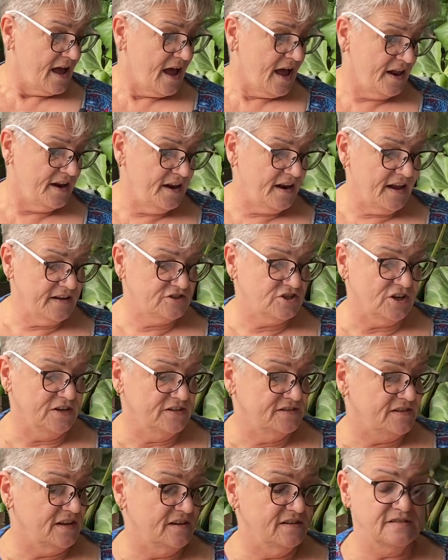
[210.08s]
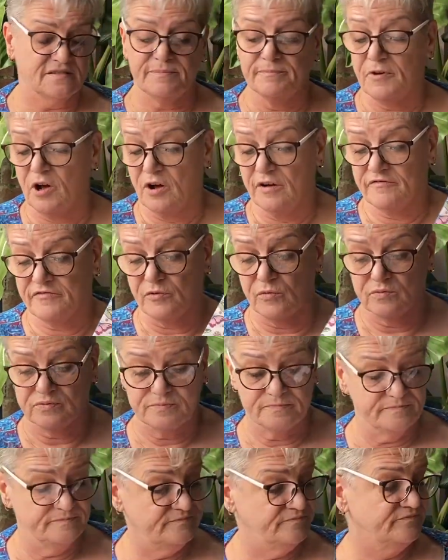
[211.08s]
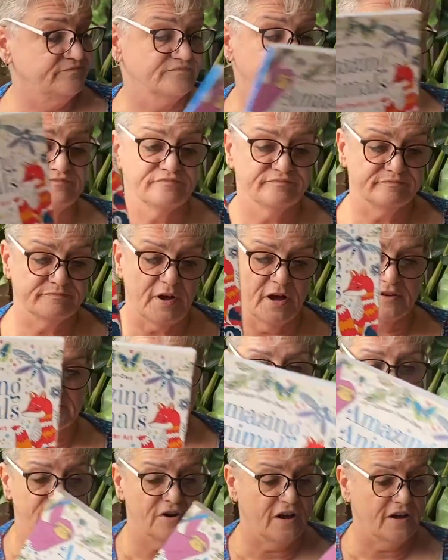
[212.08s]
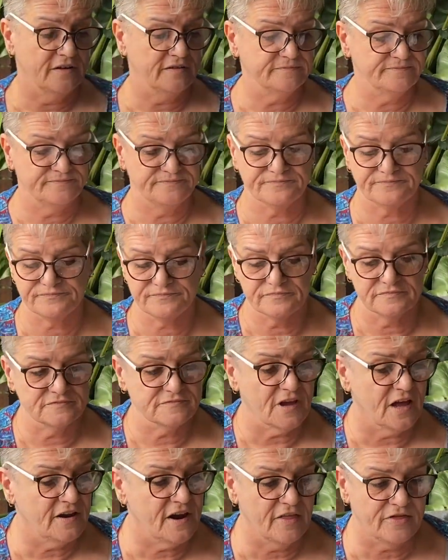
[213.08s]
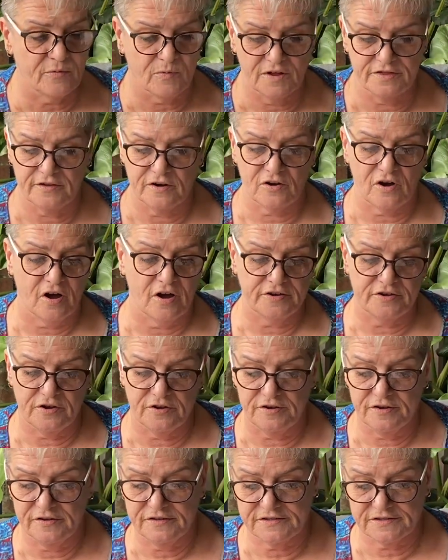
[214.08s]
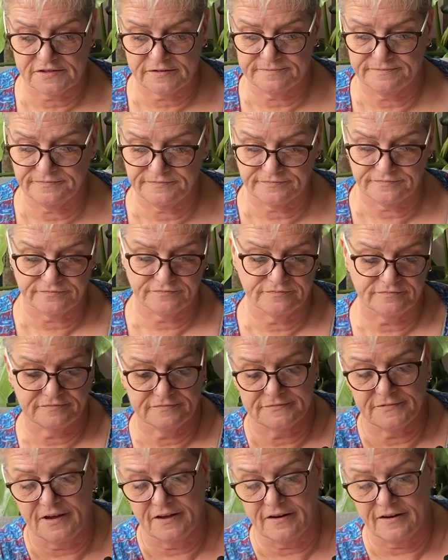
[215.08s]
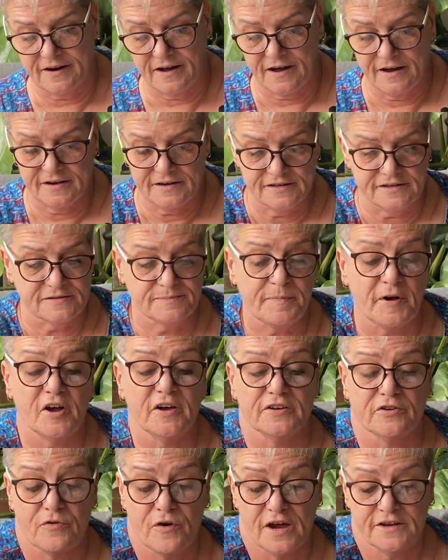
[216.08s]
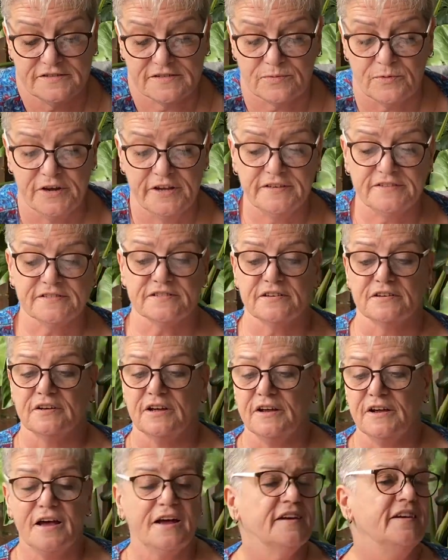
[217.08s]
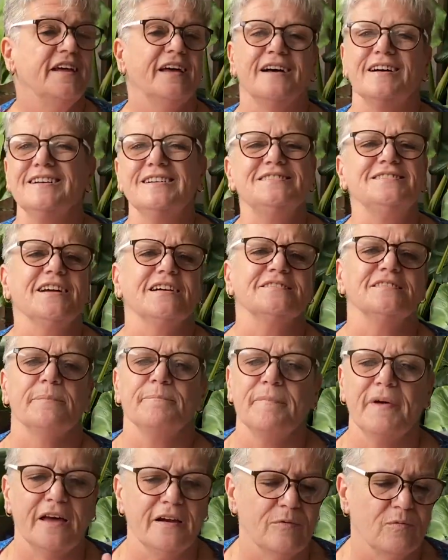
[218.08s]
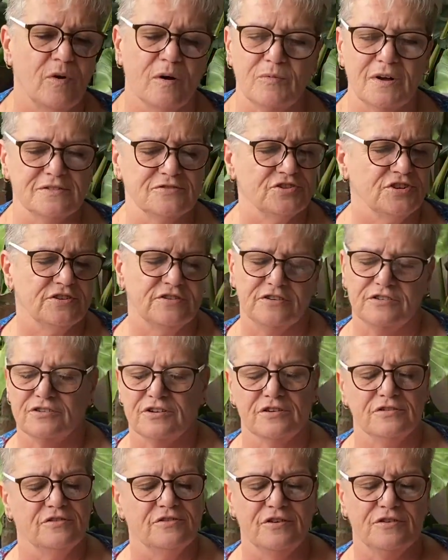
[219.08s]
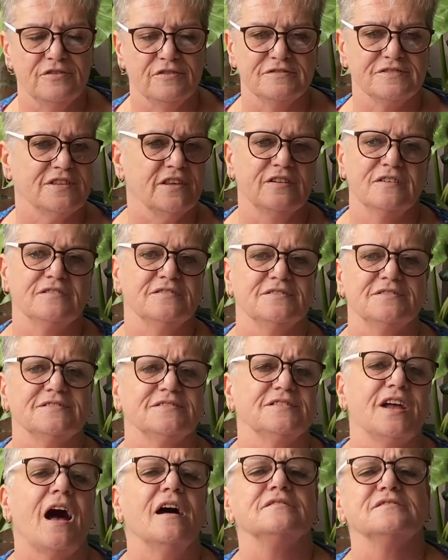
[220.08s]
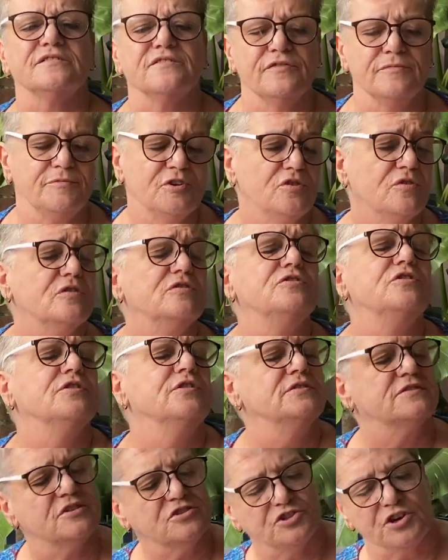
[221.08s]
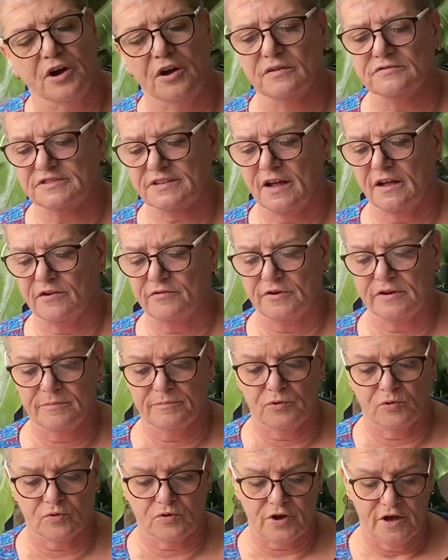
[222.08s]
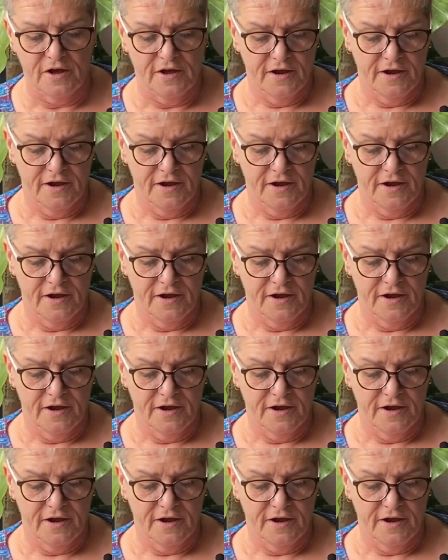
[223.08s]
And it actually says mindful poster art. Another one that I use, all right, is by Grace West. Now, it doesn't matter what ones you use. There's tons of them. You could use a child's colouring book,